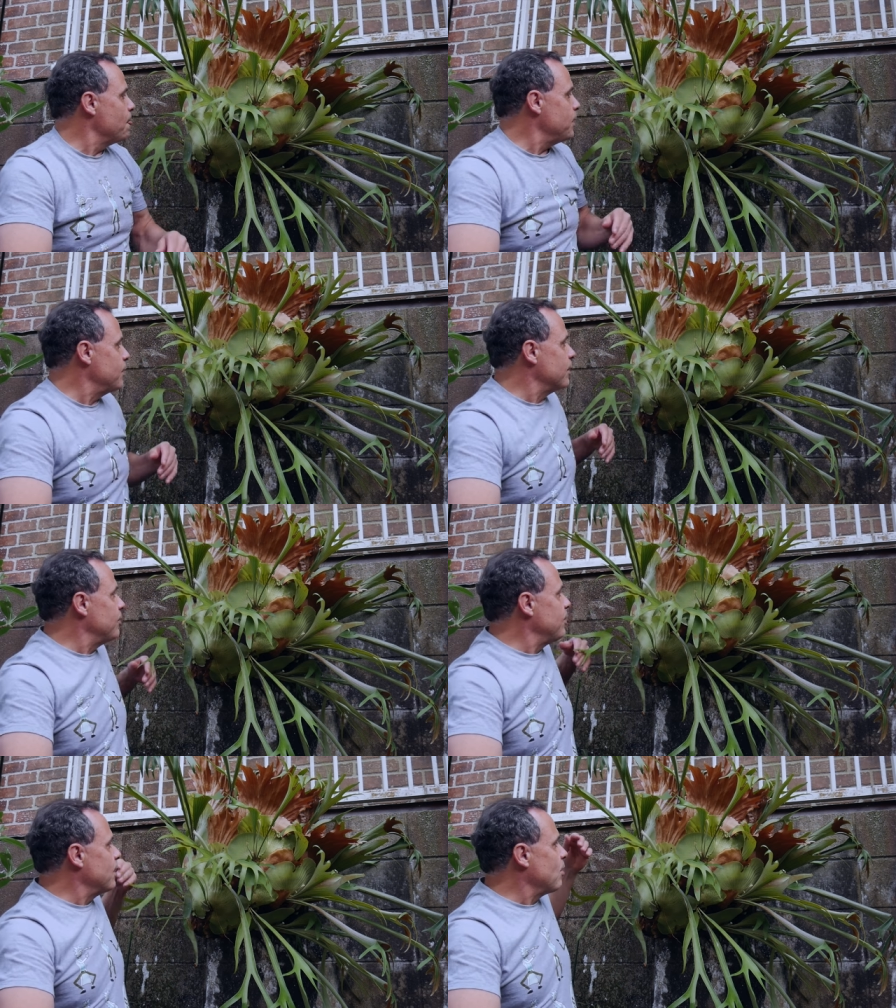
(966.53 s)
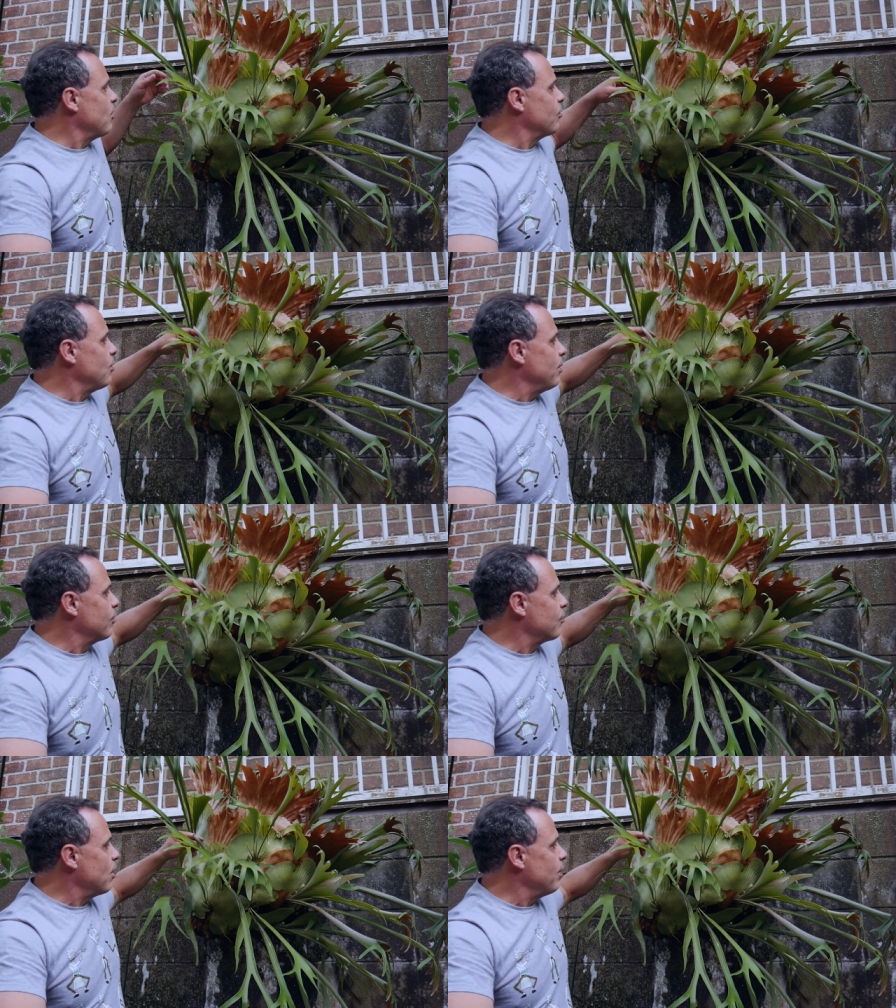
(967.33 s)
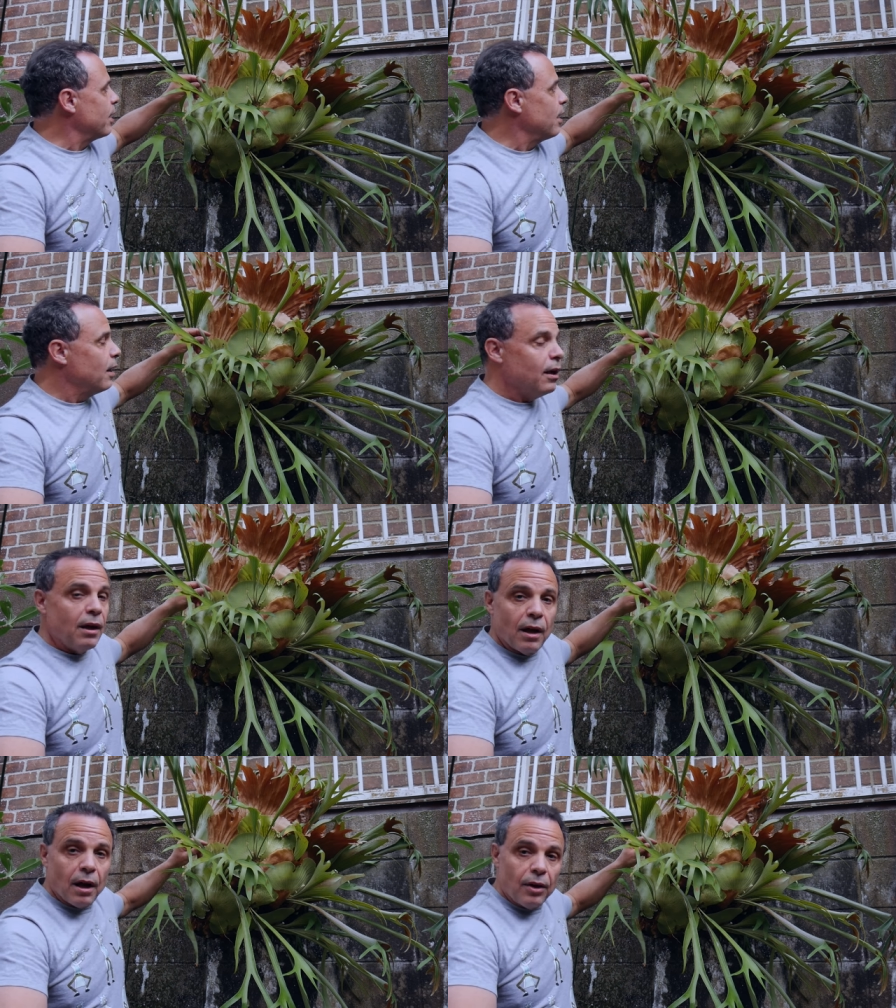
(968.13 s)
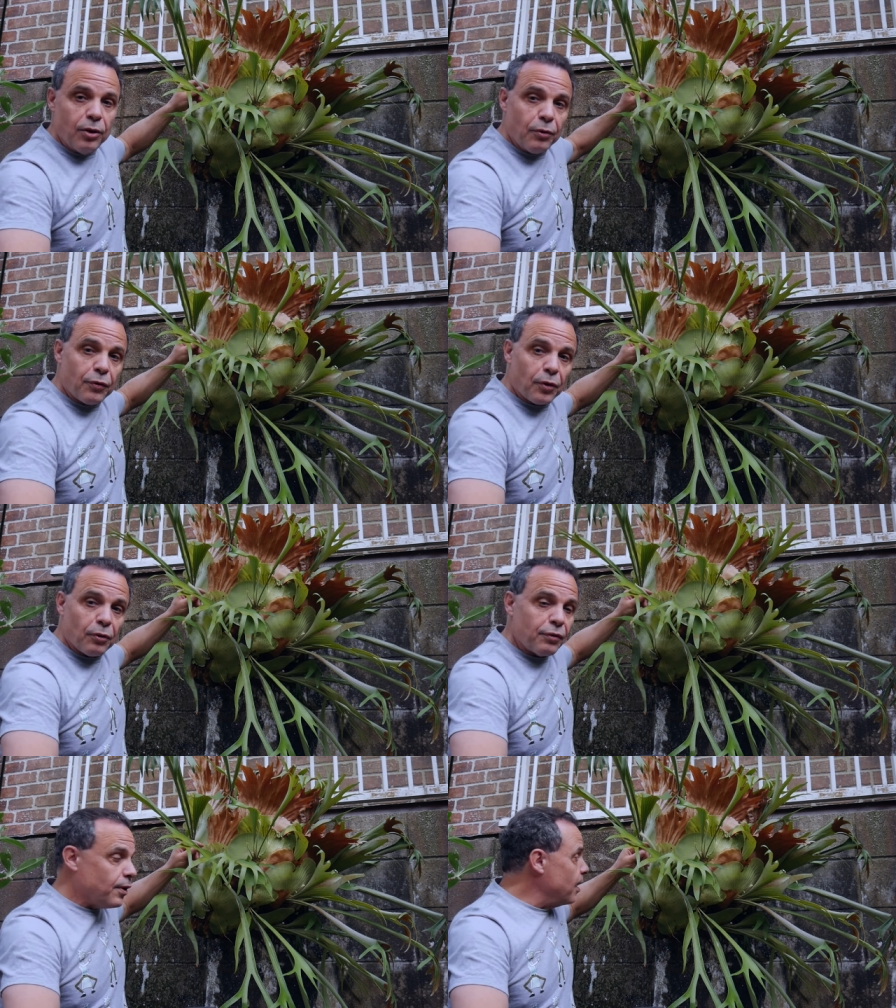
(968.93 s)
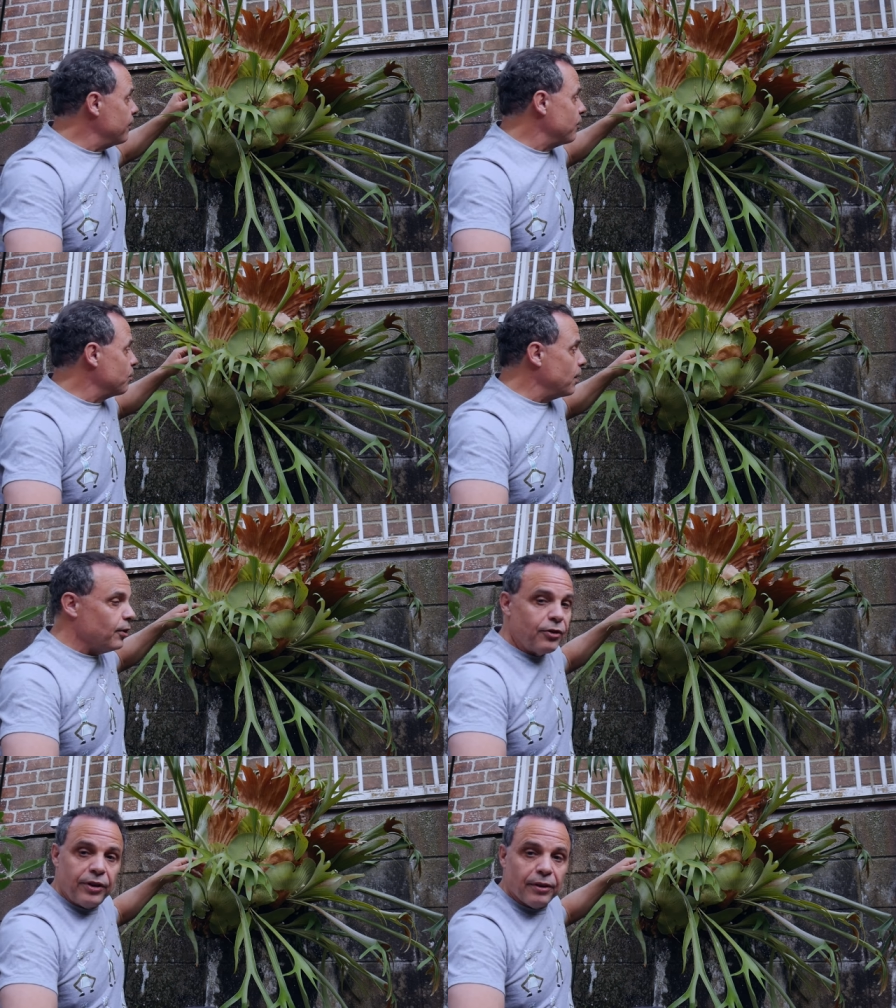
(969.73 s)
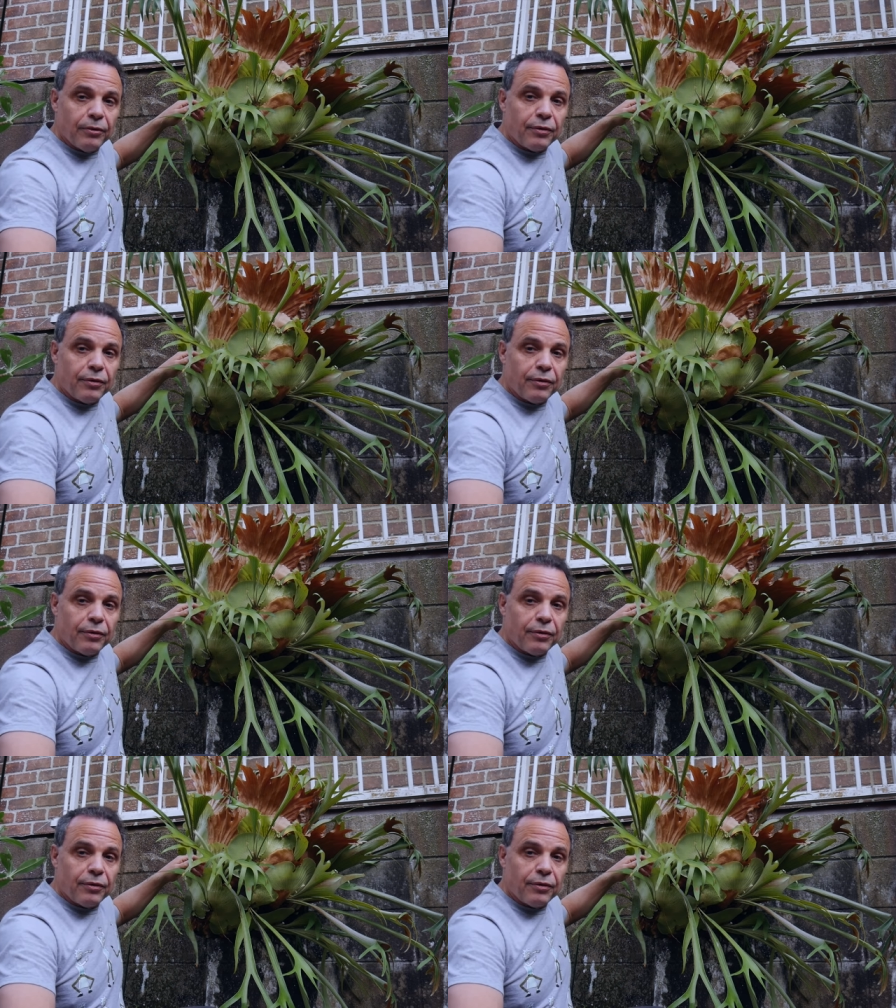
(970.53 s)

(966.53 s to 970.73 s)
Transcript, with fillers: You can see it also is growing new fertile fronds as well as shield